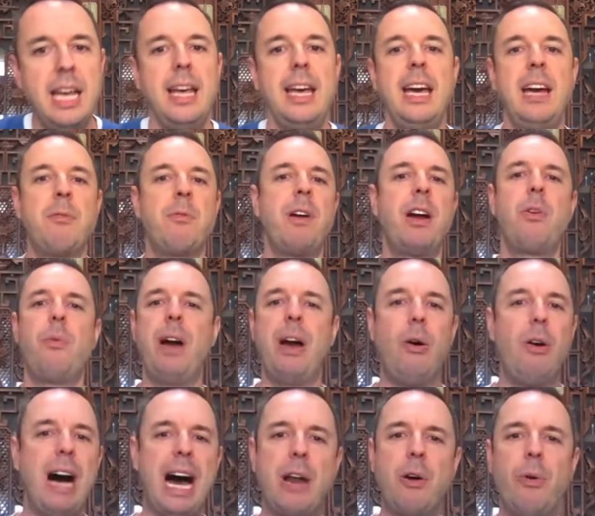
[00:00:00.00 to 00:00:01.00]
And right away,
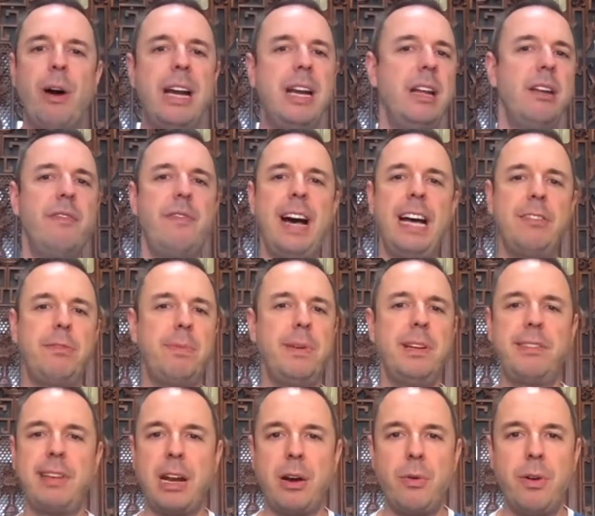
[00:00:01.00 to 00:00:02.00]
well, I don't want any
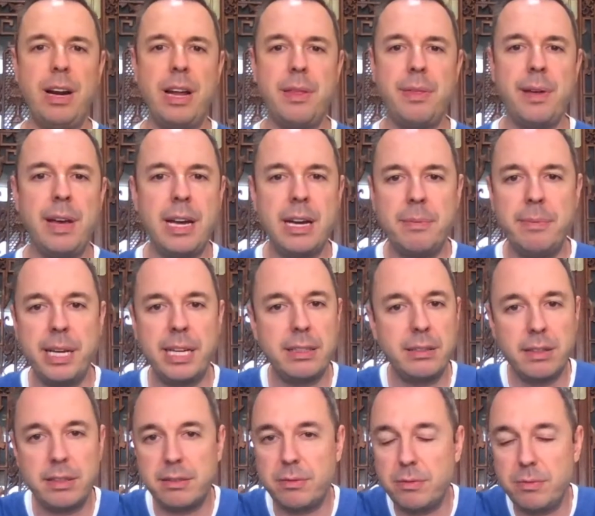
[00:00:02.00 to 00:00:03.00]
investments. I don't want anything. I'm like,
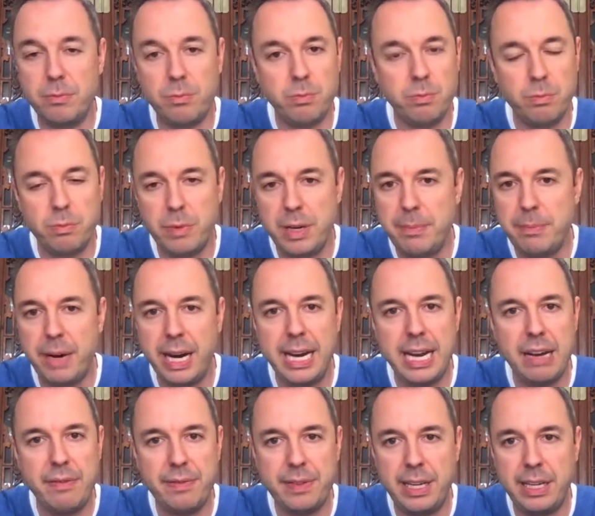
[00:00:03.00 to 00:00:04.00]
look, we might
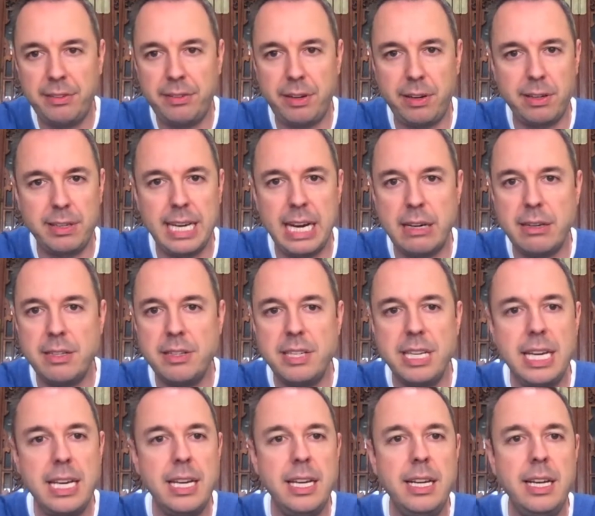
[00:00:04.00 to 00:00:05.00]
have things that are
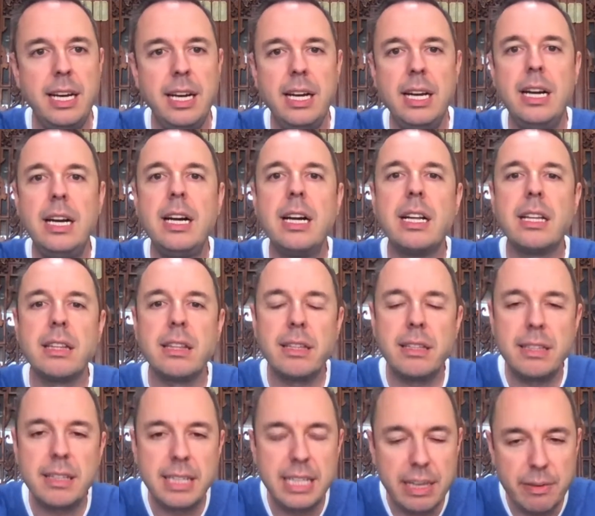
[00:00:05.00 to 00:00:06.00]
guaranteed.
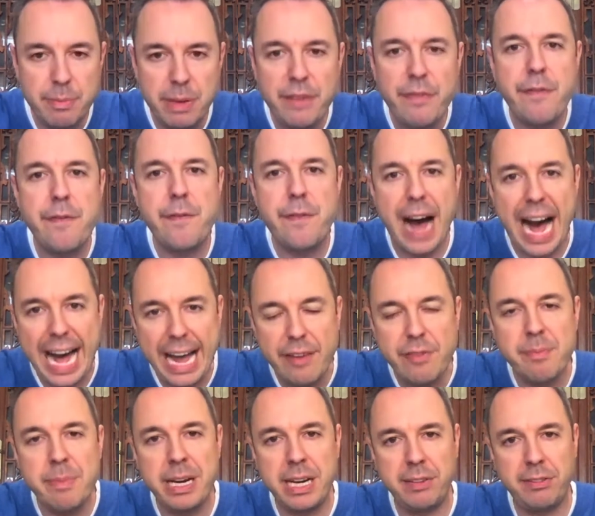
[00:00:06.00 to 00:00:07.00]
Give me 5
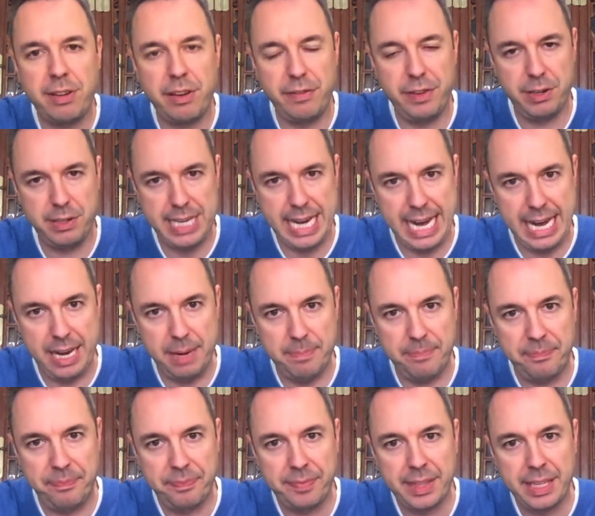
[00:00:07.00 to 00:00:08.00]
minutes of your time.
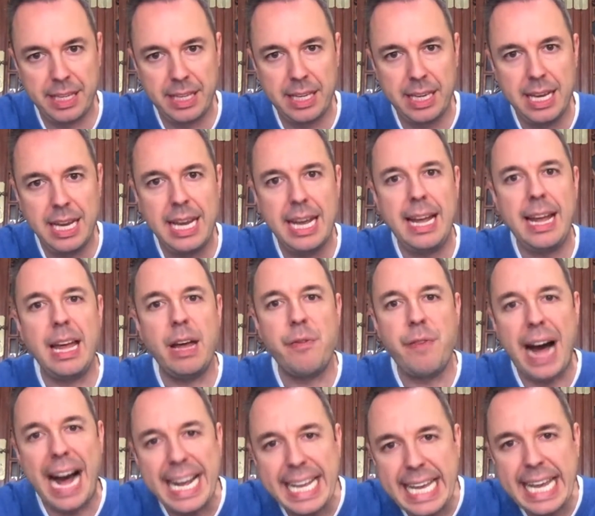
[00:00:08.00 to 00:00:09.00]
If
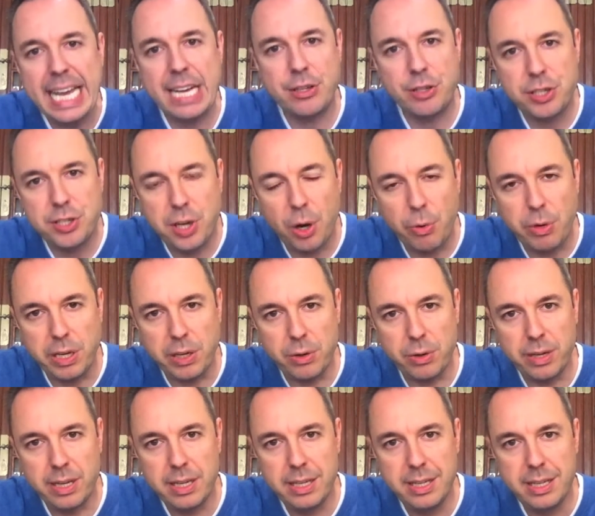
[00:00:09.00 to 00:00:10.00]
I can't show
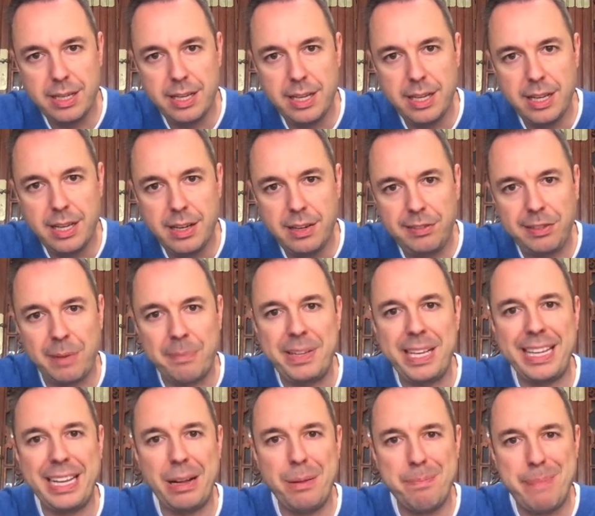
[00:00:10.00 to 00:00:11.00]
you something
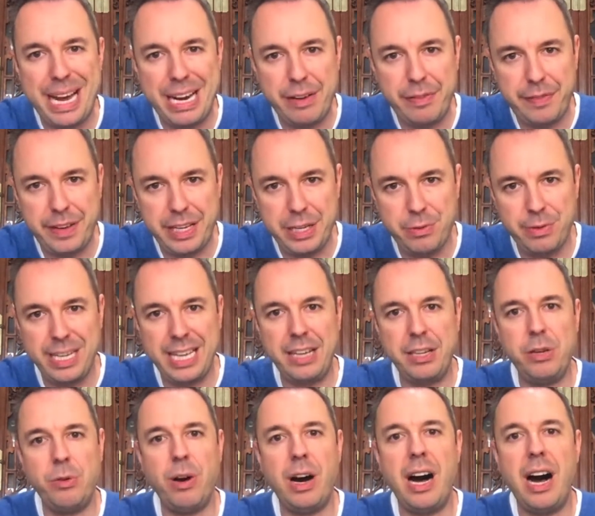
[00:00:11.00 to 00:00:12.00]
that'll benefit you and get
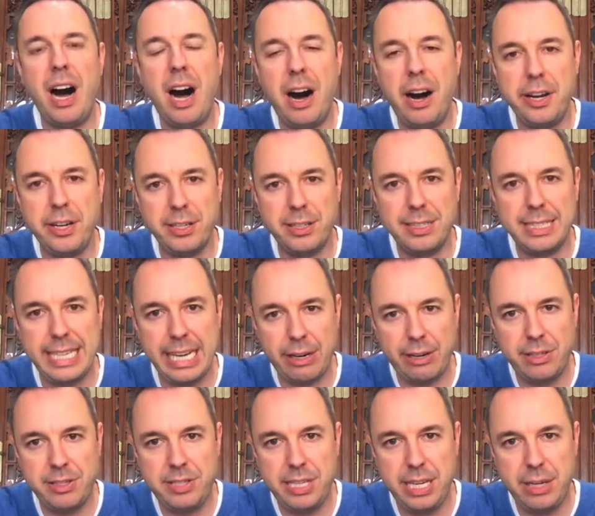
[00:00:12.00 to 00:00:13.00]
you a higher
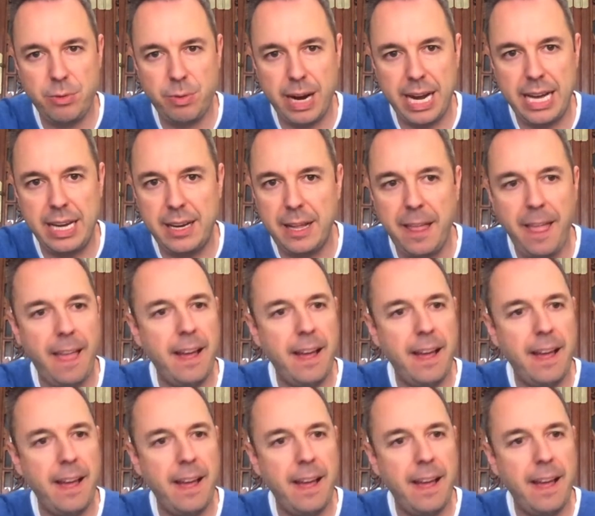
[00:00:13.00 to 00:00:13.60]
guaranteed rate,